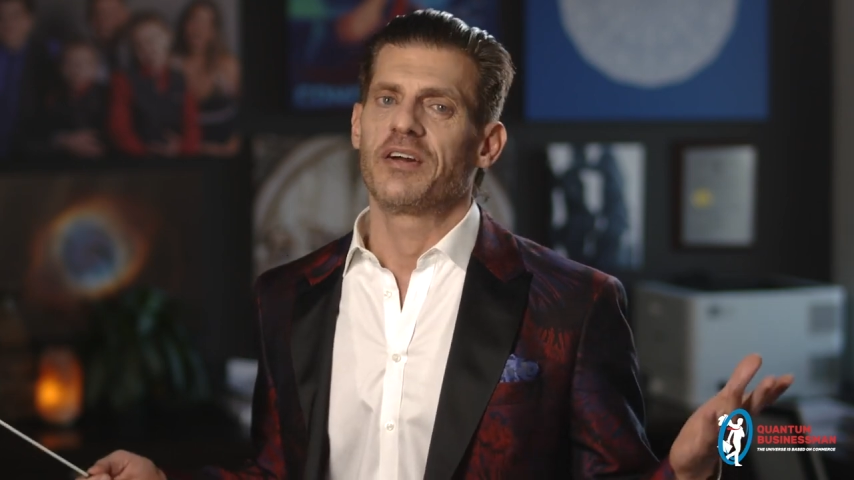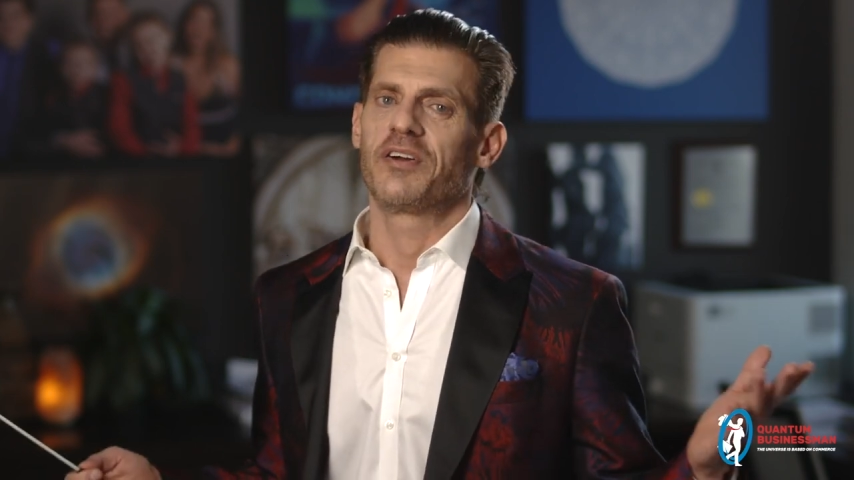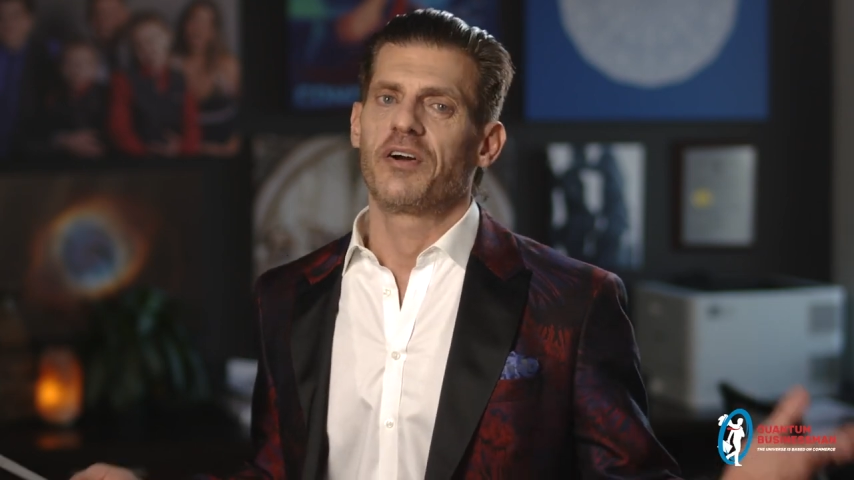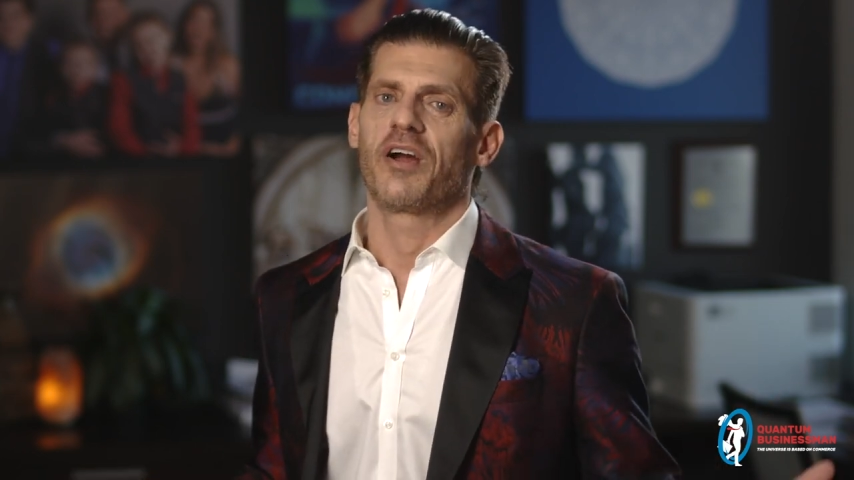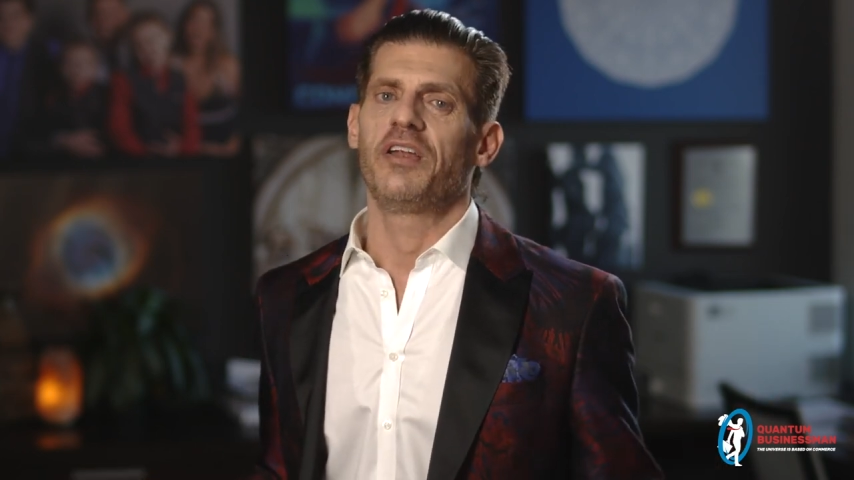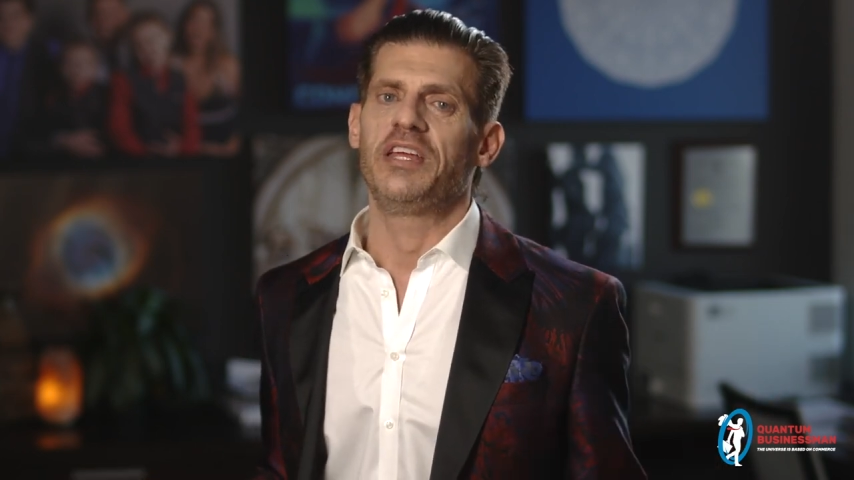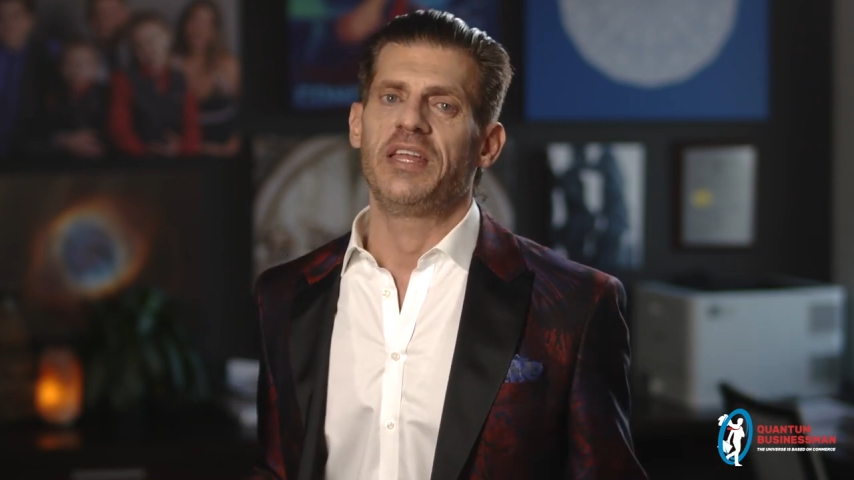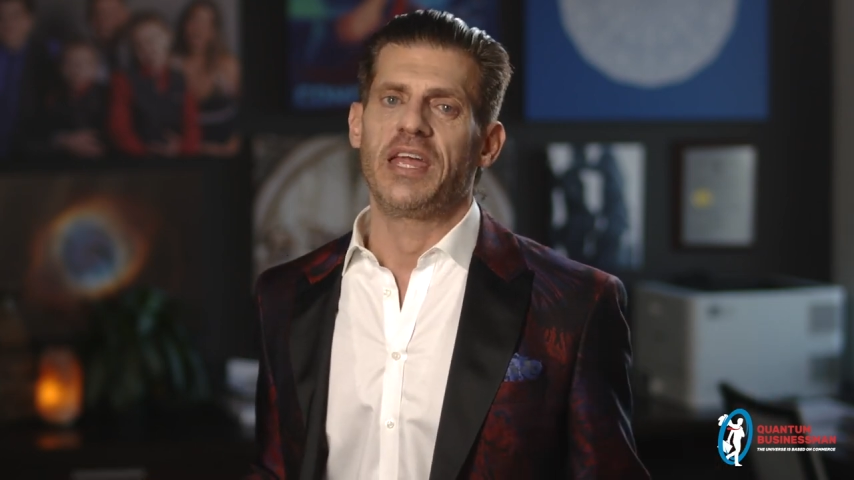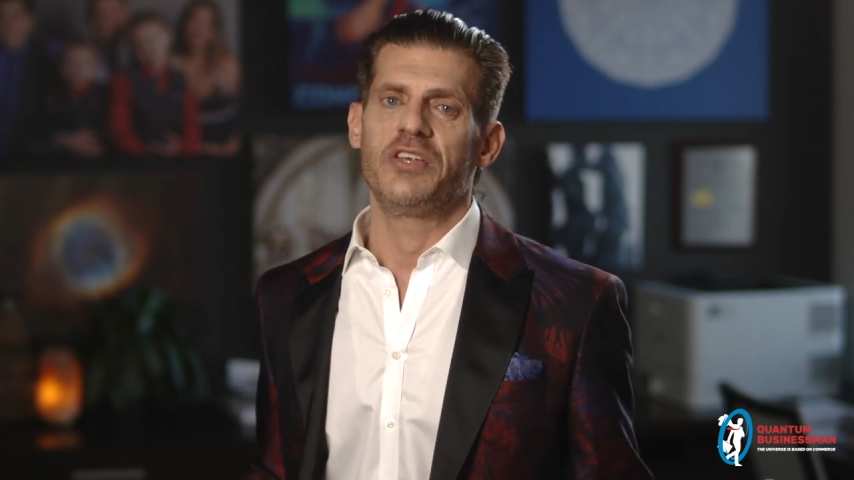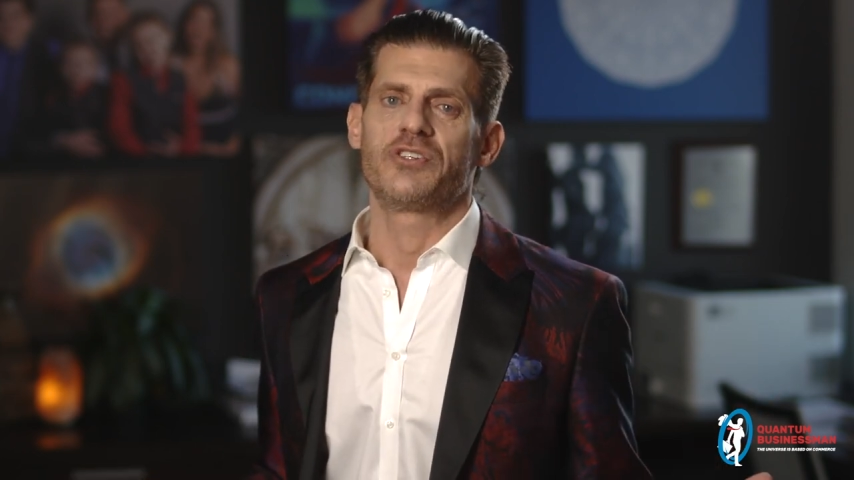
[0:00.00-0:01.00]
a
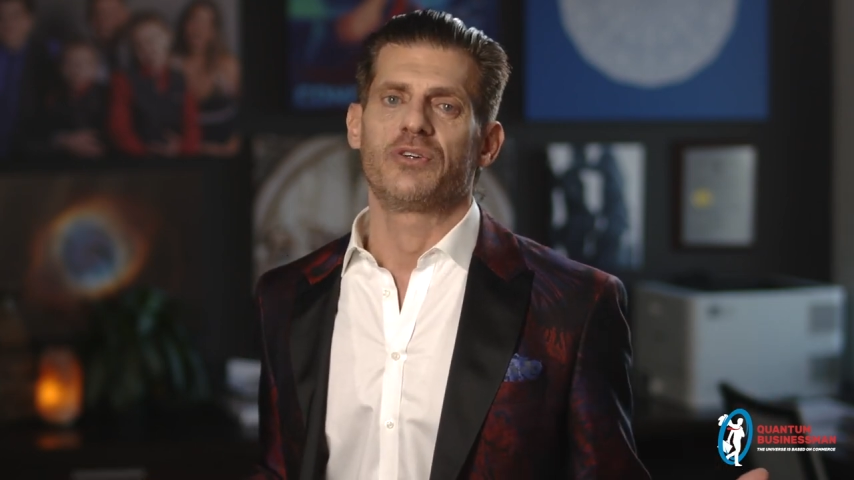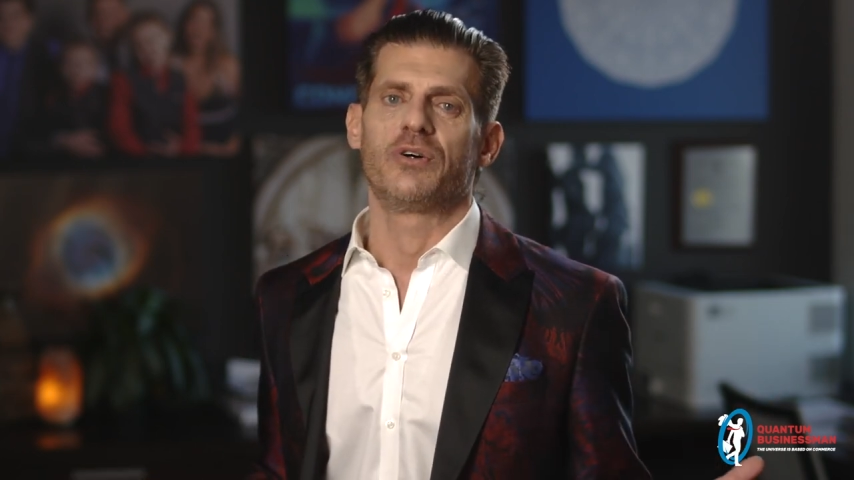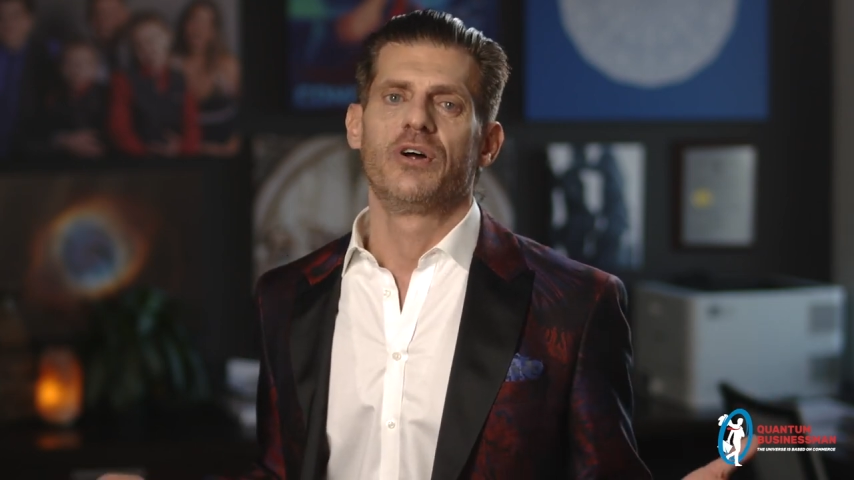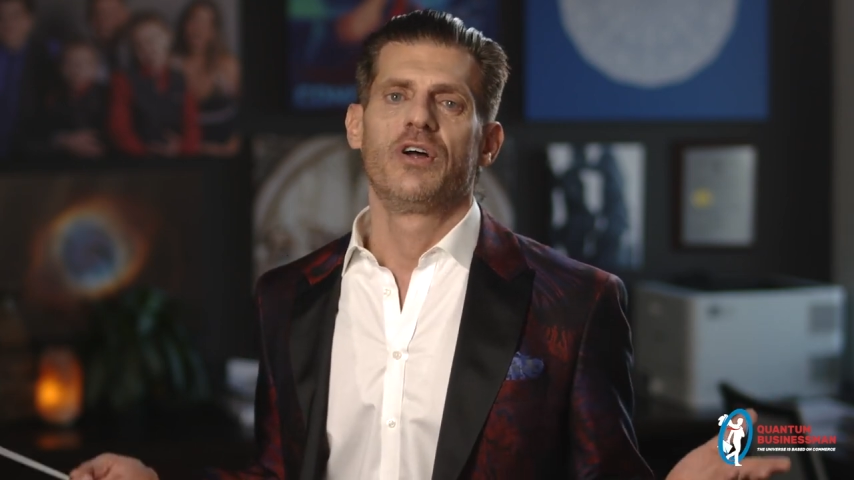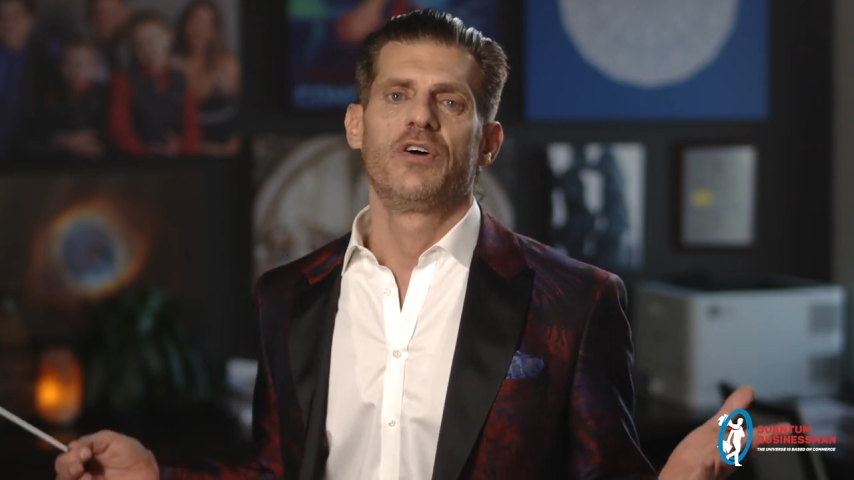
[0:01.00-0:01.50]
guardian angel